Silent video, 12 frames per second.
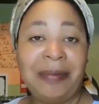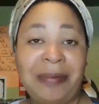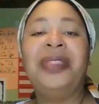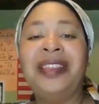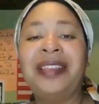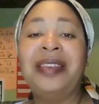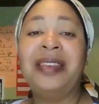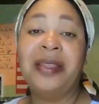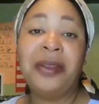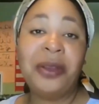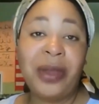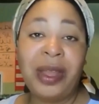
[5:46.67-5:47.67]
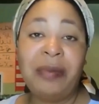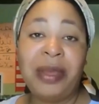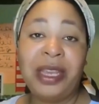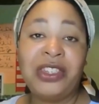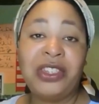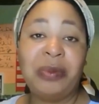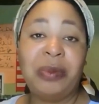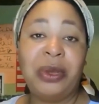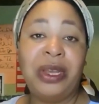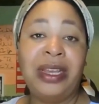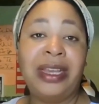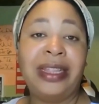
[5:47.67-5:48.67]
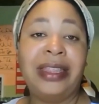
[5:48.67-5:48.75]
Well, this is another great picture book